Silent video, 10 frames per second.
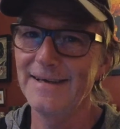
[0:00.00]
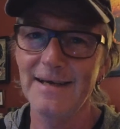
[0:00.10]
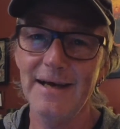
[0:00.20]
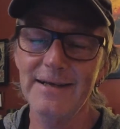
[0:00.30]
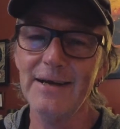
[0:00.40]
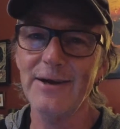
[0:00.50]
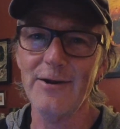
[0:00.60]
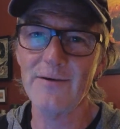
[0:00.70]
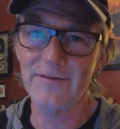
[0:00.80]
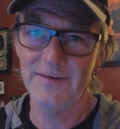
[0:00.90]
I'd had
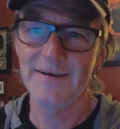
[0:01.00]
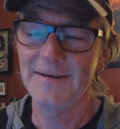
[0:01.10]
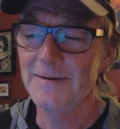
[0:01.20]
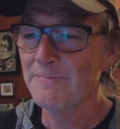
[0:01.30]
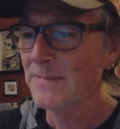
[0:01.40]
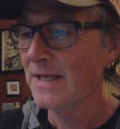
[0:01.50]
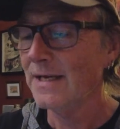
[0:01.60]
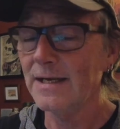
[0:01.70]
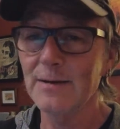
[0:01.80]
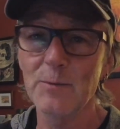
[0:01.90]
enough.
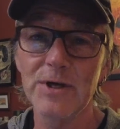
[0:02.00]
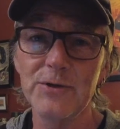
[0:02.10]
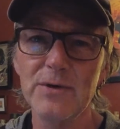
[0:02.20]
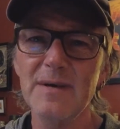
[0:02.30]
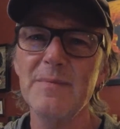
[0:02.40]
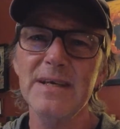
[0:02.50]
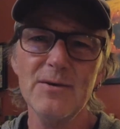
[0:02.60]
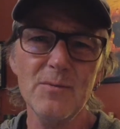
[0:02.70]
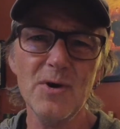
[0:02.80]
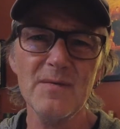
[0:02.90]
I didn't want to do it, but you know
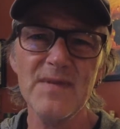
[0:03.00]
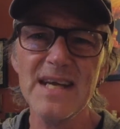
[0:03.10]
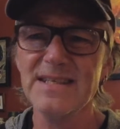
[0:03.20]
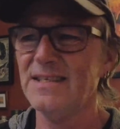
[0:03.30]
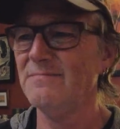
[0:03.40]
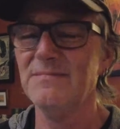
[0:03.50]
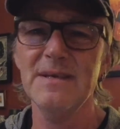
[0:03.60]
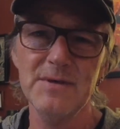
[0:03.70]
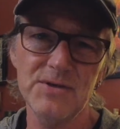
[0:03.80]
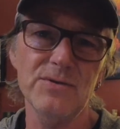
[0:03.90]
what, that's
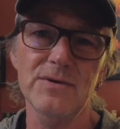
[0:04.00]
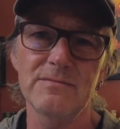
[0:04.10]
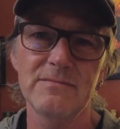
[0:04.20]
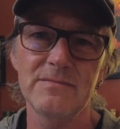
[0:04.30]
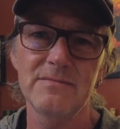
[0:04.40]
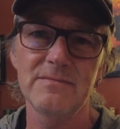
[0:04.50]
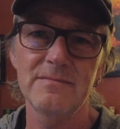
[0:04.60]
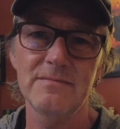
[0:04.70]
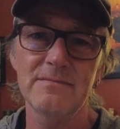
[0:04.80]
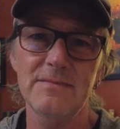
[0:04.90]
immature.
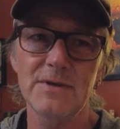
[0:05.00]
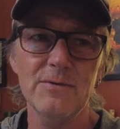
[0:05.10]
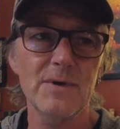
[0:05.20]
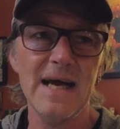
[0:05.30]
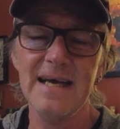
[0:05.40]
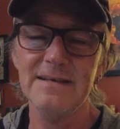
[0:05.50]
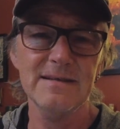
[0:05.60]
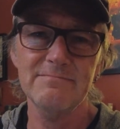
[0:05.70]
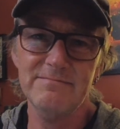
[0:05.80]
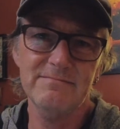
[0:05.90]
You know what,
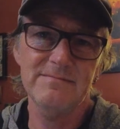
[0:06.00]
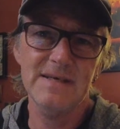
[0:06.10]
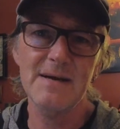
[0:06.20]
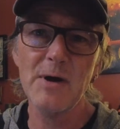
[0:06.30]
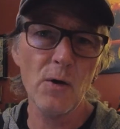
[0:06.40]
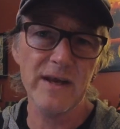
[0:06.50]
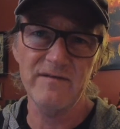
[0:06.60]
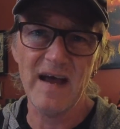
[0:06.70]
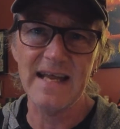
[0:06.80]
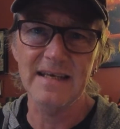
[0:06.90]
I'm a hockey
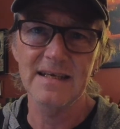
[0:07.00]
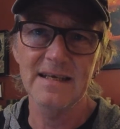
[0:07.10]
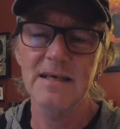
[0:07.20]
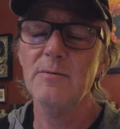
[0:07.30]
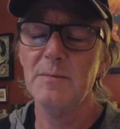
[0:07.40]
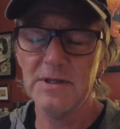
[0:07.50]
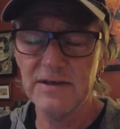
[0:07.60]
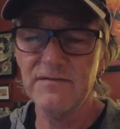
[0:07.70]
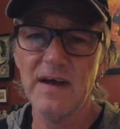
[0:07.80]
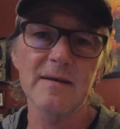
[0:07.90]
fan. Well, I'm a
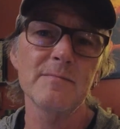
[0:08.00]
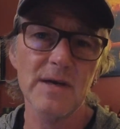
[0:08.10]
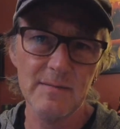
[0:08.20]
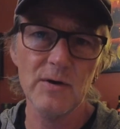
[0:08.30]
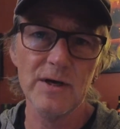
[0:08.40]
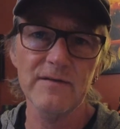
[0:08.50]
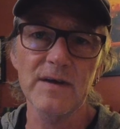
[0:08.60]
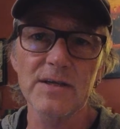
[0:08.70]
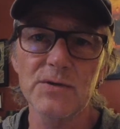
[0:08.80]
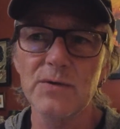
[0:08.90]
Leaf fan, but I'm a hockey
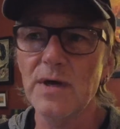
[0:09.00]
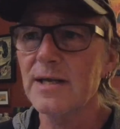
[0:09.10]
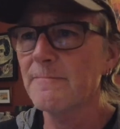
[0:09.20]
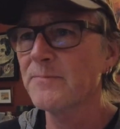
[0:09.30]
fan too, right?